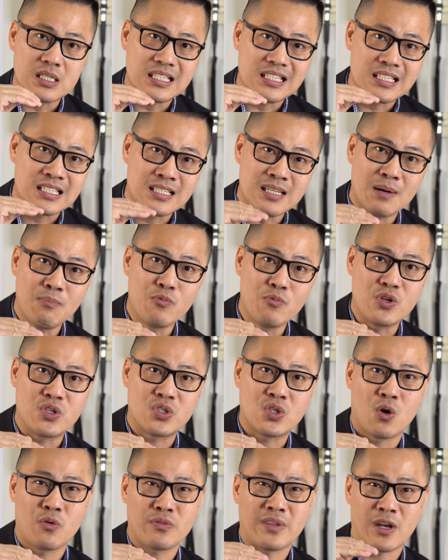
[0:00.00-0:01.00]
some
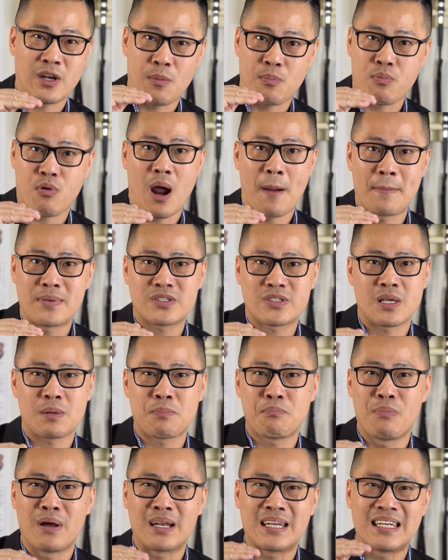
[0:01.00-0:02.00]
results that are
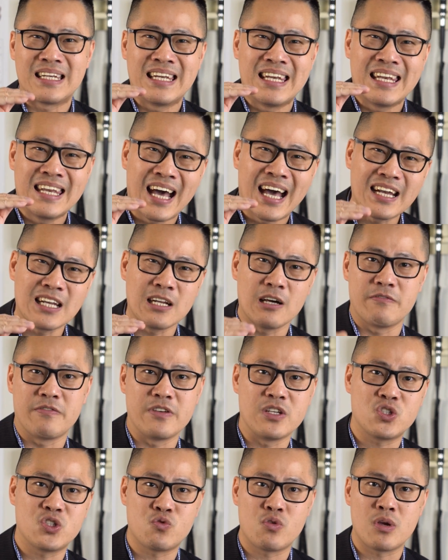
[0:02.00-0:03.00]
promising, but none of
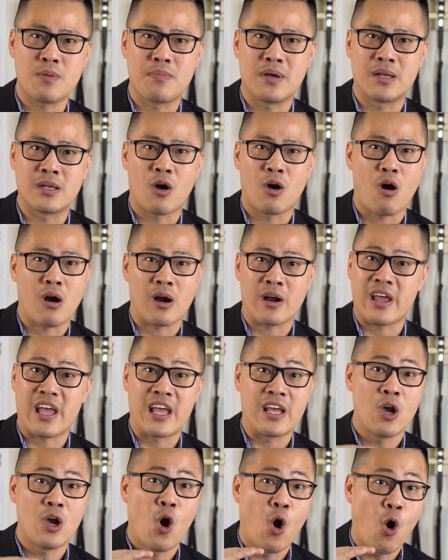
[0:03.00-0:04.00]
these treatments are
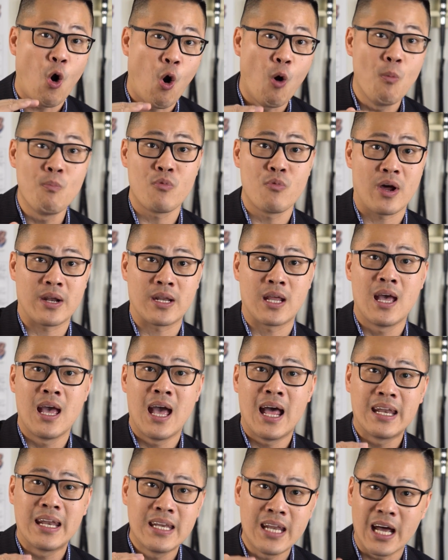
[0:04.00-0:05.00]
a home run.
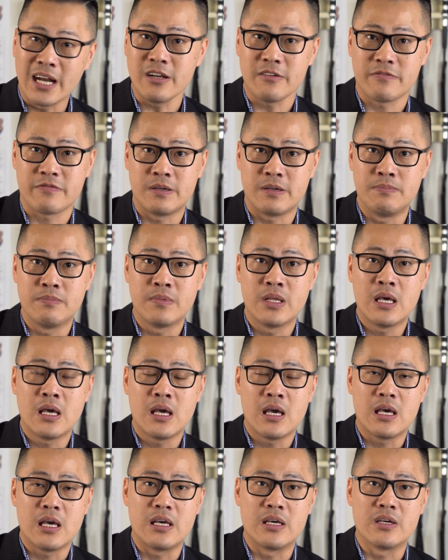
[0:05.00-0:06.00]
None of them
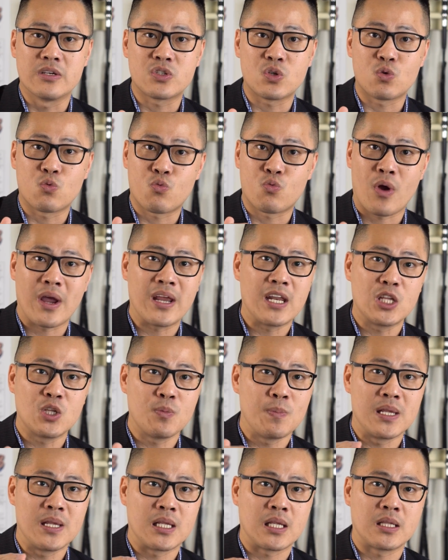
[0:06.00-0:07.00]
is ready
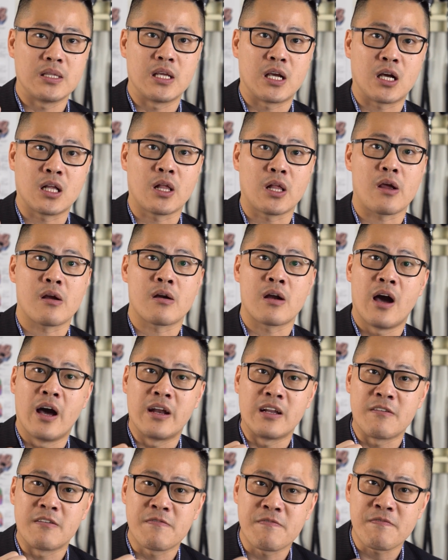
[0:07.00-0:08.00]
to be declared
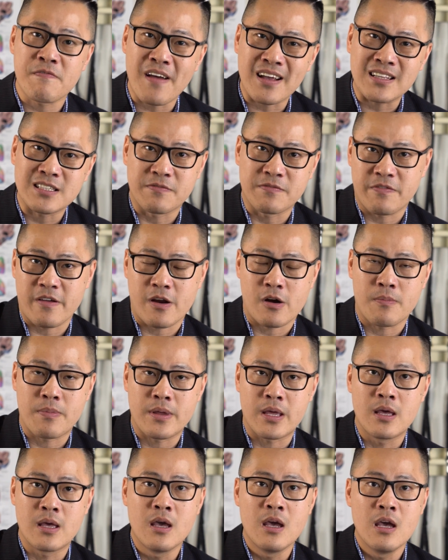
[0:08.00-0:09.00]
an effective
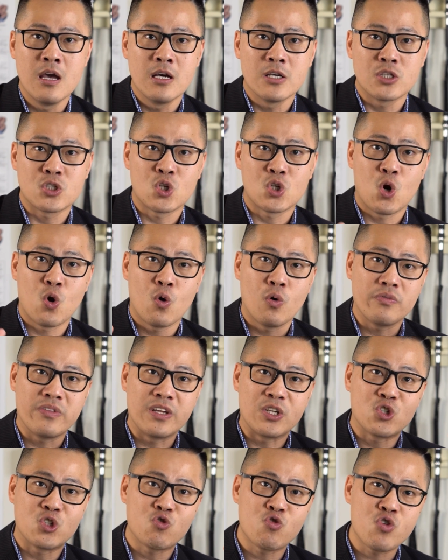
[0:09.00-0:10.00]
therapy. So
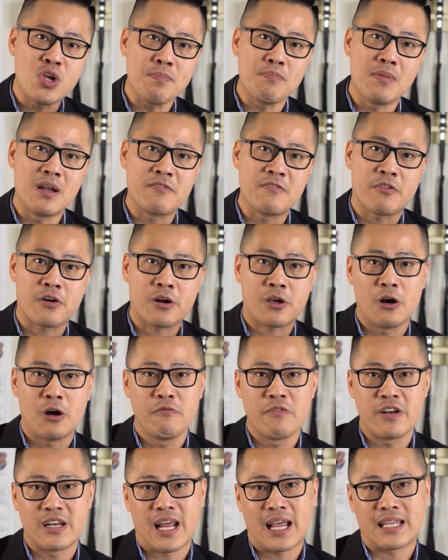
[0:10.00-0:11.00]
the treatment for
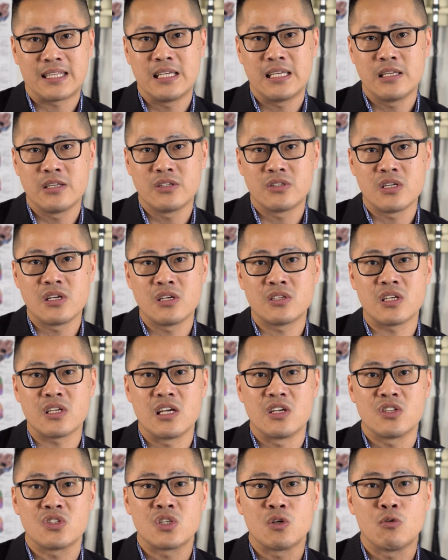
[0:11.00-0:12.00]
COVID-19 disease
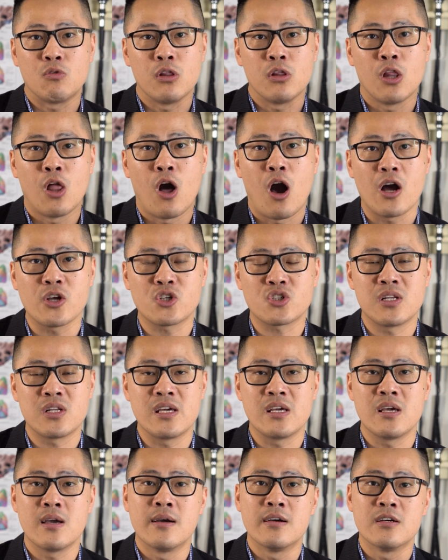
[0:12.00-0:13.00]
is still
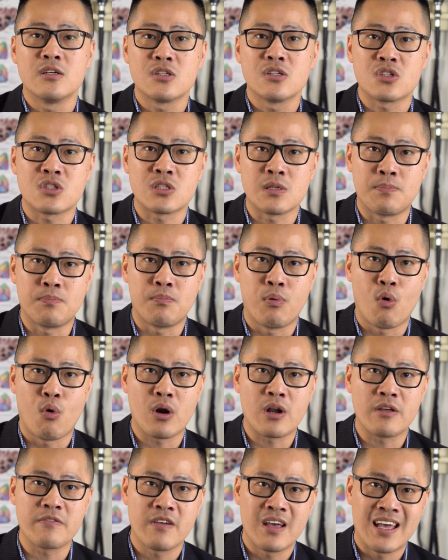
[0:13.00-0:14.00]
largely
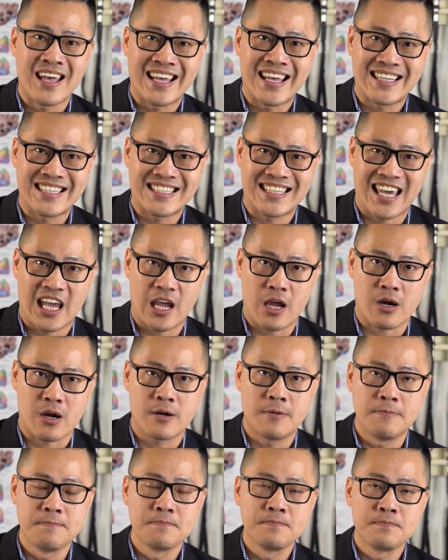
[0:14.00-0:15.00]
supportive care.